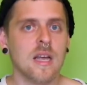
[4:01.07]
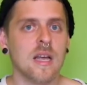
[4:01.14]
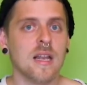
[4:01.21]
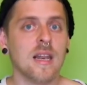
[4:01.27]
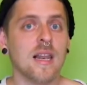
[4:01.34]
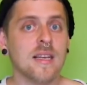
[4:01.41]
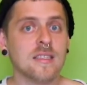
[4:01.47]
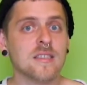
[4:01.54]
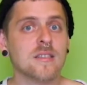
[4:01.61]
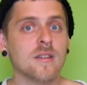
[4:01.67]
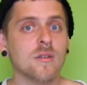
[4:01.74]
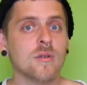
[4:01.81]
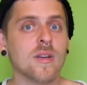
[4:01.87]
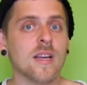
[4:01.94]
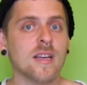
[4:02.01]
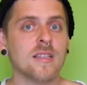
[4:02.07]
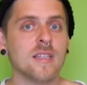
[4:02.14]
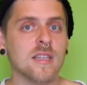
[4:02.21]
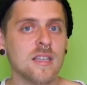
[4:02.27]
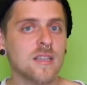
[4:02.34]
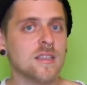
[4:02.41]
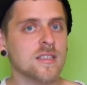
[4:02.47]
Let's look at
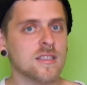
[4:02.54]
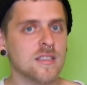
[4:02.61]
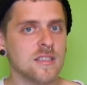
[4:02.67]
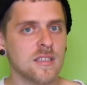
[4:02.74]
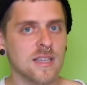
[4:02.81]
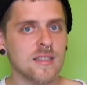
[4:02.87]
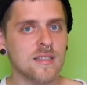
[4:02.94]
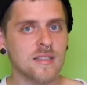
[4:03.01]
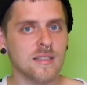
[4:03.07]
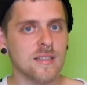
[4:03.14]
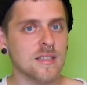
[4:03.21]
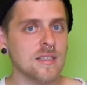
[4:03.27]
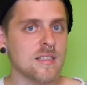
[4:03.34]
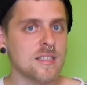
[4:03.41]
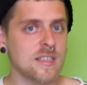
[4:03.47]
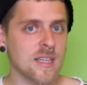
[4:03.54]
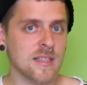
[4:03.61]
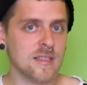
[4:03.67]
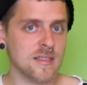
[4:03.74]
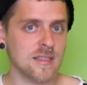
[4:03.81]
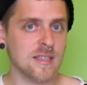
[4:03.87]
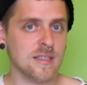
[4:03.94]
English
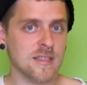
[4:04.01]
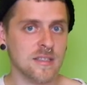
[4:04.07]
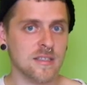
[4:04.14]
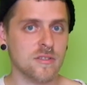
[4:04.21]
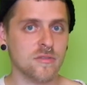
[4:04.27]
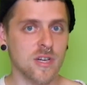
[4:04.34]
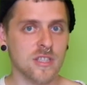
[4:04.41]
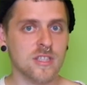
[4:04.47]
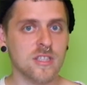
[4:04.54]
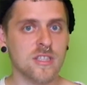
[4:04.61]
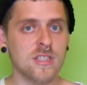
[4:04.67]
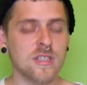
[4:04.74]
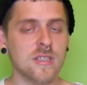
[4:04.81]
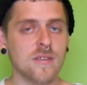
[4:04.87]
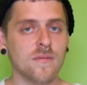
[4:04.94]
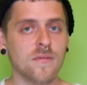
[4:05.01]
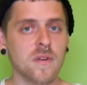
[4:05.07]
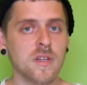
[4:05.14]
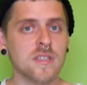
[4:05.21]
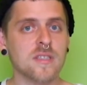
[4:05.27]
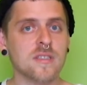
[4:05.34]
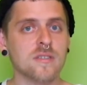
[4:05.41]
sentence structure
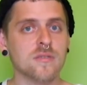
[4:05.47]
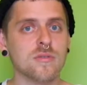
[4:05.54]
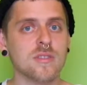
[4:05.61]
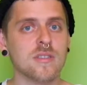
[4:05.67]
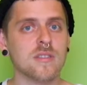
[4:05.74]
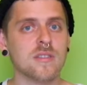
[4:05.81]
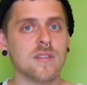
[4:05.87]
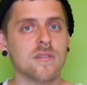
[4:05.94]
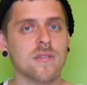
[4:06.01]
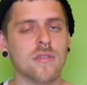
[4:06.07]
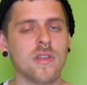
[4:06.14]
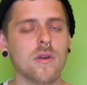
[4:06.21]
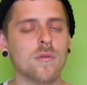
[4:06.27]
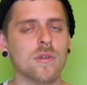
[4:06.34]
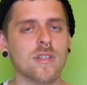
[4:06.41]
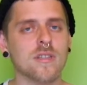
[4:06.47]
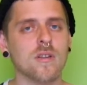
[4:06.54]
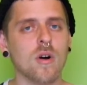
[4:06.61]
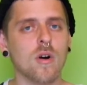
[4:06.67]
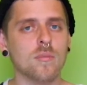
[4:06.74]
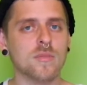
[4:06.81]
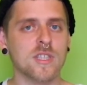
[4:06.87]
first to think what an
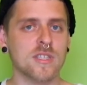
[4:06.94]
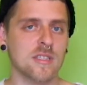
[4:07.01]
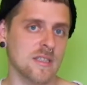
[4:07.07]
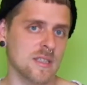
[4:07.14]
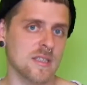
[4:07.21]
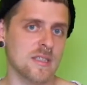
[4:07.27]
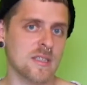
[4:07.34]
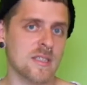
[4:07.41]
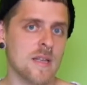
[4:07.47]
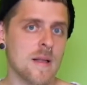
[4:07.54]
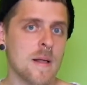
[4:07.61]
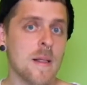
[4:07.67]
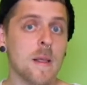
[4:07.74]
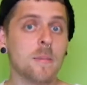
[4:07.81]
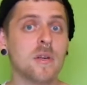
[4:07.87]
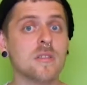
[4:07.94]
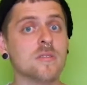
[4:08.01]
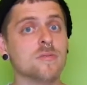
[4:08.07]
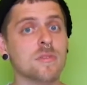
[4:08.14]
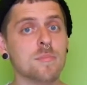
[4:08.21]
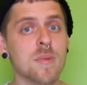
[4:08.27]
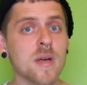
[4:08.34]
object is. Because
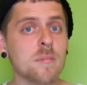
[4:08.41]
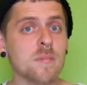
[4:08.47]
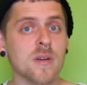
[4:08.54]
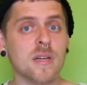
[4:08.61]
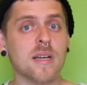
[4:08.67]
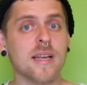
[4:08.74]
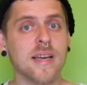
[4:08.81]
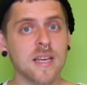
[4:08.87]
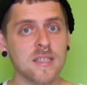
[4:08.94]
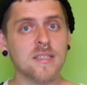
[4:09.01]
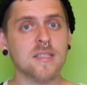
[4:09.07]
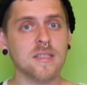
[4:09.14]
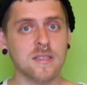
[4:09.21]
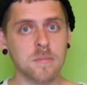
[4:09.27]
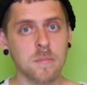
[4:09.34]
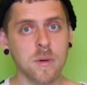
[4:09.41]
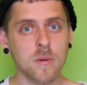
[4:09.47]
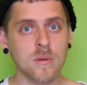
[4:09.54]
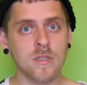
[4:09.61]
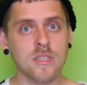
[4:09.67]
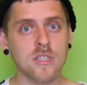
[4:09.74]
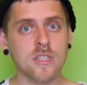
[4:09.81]
remember, cases in
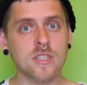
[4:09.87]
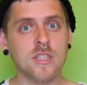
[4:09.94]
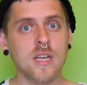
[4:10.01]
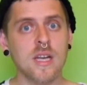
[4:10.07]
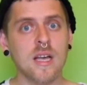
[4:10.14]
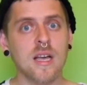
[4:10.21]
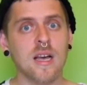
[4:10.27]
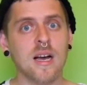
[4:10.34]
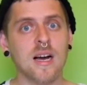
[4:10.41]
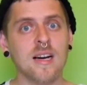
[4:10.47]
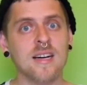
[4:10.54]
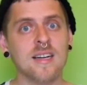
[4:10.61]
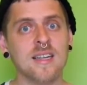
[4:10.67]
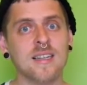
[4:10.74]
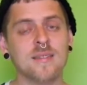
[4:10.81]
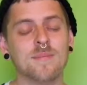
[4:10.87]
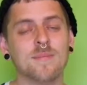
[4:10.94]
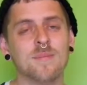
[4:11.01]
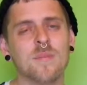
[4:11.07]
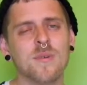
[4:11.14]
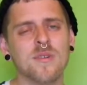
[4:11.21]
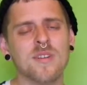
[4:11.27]
Polish are
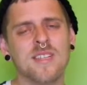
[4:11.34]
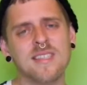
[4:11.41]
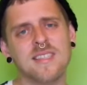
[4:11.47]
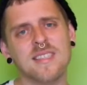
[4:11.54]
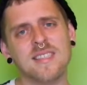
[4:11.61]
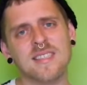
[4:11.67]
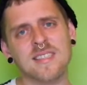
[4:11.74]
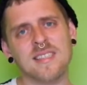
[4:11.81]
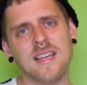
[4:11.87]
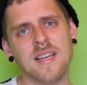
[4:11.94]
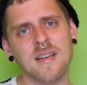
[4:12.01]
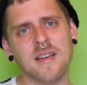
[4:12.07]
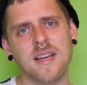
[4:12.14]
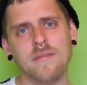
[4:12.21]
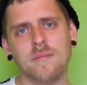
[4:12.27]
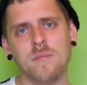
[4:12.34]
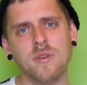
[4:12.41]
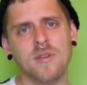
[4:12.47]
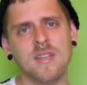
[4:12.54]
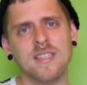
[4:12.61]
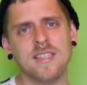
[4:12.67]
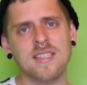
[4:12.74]
more or less the same, have more
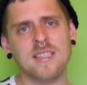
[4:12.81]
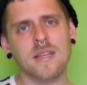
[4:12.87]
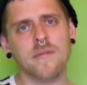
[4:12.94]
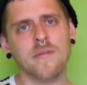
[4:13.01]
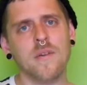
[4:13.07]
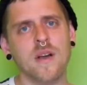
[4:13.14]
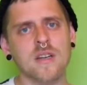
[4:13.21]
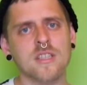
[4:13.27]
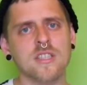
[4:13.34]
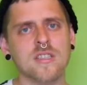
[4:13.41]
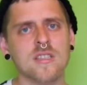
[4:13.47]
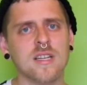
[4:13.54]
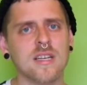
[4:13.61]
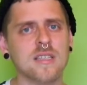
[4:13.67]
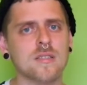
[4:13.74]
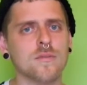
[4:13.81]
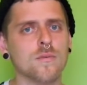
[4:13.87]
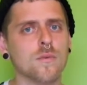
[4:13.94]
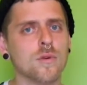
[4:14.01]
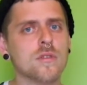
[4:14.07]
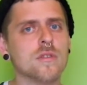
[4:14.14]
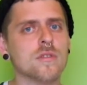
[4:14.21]
or less the same function as
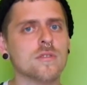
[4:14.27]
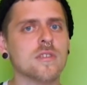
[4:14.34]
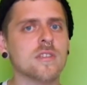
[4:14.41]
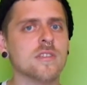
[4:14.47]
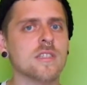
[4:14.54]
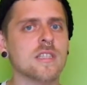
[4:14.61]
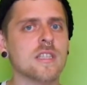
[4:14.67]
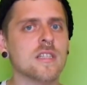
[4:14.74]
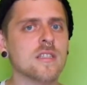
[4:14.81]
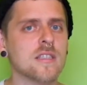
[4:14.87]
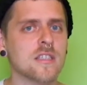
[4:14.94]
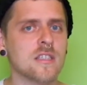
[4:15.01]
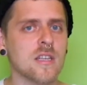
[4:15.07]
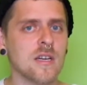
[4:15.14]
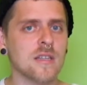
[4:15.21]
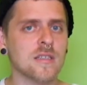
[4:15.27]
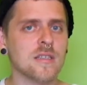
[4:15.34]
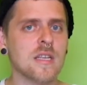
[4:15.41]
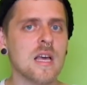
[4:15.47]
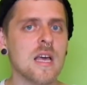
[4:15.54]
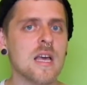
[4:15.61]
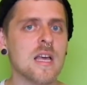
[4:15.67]
word order in English
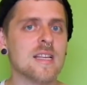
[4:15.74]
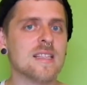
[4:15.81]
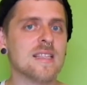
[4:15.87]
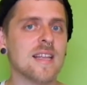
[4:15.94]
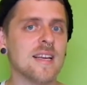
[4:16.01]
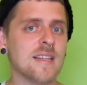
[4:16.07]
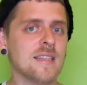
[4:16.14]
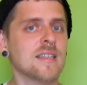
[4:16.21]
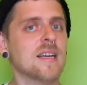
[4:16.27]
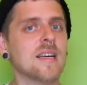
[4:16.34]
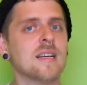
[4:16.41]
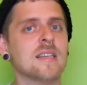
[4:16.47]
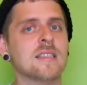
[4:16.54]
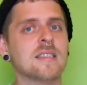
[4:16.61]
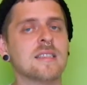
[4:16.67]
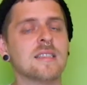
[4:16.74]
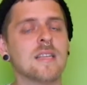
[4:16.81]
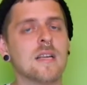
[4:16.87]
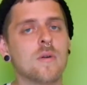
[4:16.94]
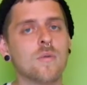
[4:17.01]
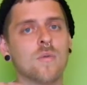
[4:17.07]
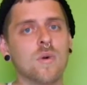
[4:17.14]
does, telling
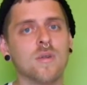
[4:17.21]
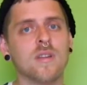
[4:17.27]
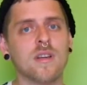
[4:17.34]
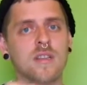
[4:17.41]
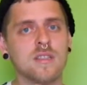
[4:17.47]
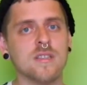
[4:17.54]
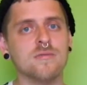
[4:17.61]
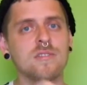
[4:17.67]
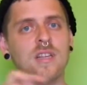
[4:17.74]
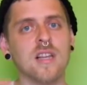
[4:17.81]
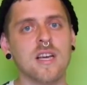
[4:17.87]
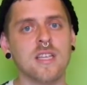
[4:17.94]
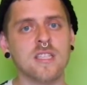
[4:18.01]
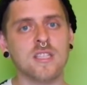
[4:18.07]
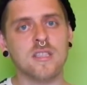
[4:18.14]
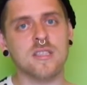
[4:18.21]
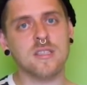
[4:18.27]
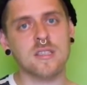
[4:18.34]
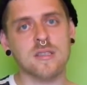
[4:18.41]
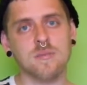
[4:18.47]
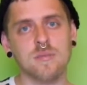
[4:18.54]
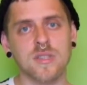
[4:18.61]
us what are the
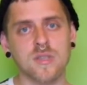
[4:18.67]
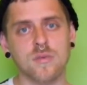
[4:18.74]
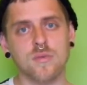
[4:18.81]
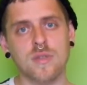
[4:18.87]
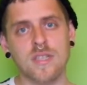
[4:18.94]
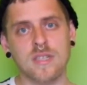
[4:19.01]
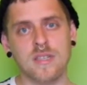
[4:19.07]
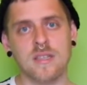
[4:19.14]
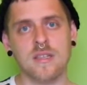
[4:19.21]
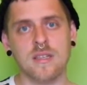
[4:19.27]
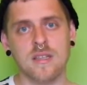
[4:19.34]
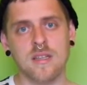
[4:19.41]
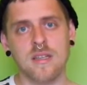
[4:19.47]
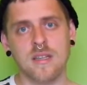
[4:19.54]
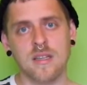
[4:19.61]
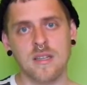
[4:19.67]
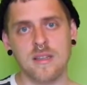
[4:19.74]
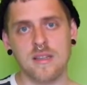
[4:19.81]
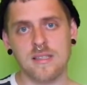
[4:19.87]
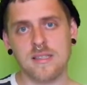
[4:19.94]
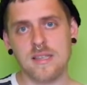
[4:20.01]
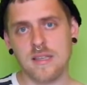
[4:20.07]
relations between
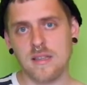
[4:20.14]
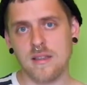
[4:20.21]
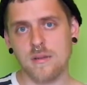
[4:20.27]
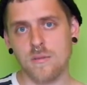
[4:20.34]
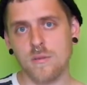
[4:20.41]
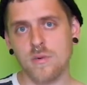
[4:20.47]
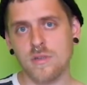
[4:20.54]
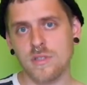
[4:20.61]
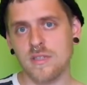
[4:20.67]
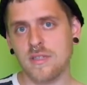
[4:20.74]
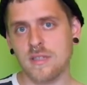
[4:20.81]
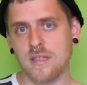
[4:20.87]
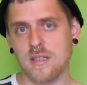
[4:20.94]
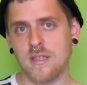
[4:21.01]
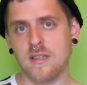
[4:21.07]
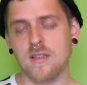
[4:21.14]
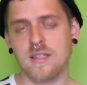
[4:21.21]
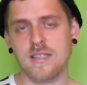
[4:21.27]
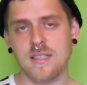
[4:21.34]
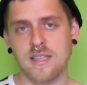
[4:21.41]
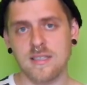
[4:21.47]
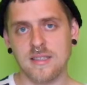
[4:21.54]
the words in the
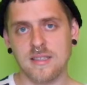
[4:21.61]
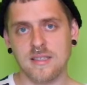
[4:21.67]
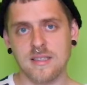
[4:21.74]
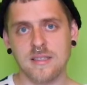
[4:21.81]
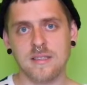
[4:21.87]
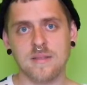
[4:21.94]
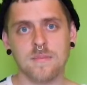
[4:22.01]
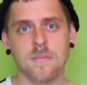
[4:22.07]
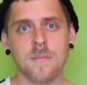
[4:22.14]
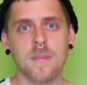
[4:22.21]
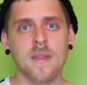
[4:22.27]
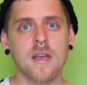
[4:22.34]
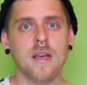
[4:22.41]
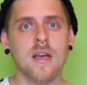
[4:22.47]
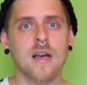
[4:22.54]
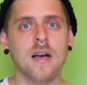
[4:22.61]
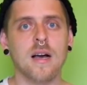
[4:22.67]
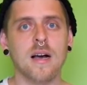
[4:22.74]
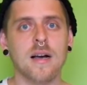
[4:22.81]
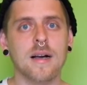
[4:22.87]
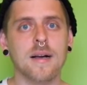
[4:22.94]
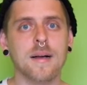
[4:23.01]
sentence.
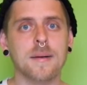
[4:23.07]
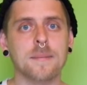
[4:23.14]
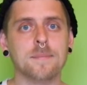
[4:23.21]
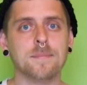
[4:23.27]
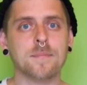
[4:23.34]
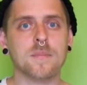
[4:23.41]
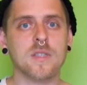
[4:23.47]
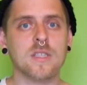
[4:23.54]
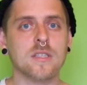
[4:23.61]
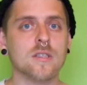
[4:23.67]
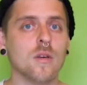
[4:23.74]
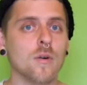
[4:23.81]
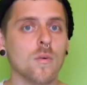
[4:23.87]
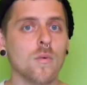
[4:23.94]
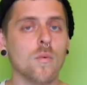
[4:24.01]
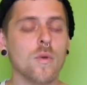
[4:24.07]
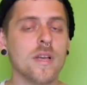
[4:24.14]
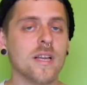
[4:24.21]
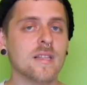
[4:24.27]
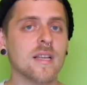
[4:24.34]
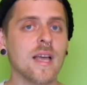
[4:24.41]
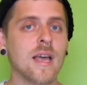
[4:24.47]
So we
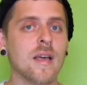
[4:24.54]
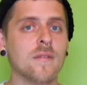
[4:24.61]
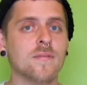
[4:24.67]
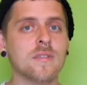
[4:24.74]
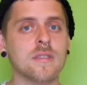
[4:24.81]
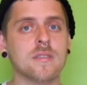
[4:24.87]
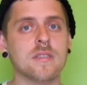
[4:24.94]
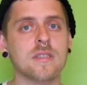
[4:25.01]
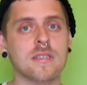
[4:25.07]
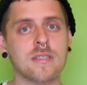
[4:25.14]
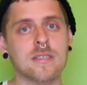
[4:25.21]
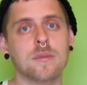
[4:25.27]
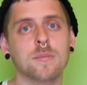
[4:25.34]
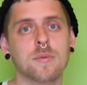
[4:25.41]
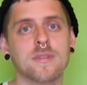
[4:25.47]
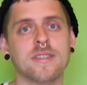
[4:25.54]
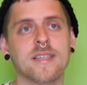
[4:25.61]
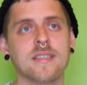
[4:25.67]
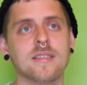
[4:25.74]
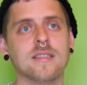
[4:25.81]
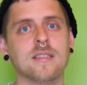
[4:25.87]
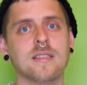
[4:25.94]
can have simple
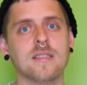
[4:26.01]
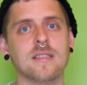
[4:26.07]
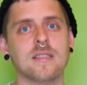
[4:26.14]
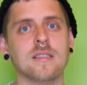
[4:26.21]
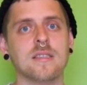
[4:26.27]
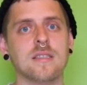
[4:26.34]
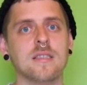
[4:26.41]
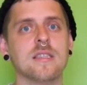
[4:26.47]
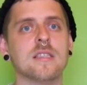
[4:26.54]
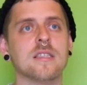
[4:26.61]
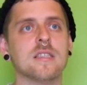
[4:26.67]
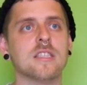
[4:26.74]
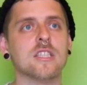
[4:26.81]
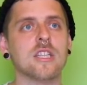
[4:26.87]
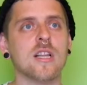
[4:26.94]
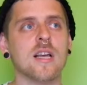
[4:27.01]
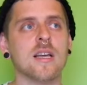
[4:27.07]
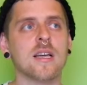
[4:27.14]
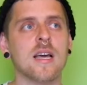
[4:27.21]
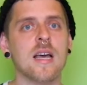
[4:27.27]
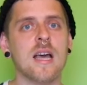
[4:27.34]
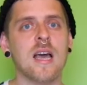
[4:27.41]
sentences in English
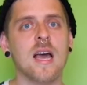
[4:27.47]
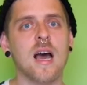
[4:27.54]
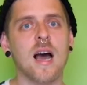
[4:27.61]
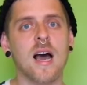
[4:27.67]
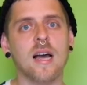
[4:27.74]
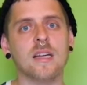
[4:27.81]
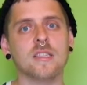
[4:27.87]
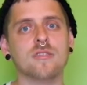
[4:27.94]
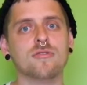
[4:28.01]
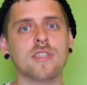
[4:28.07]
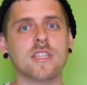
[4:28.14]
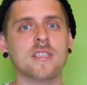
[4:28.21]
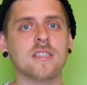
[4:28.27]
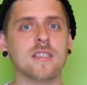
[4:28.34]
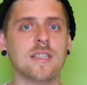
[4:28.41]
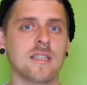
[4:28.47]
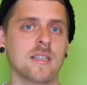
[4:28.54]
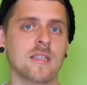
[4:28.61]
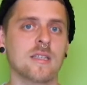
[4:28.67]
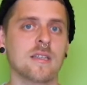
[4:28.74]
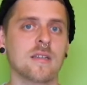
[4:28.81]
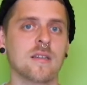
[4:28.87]
like I drink
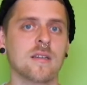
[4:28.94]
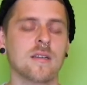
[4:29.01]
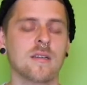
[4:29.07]
tea,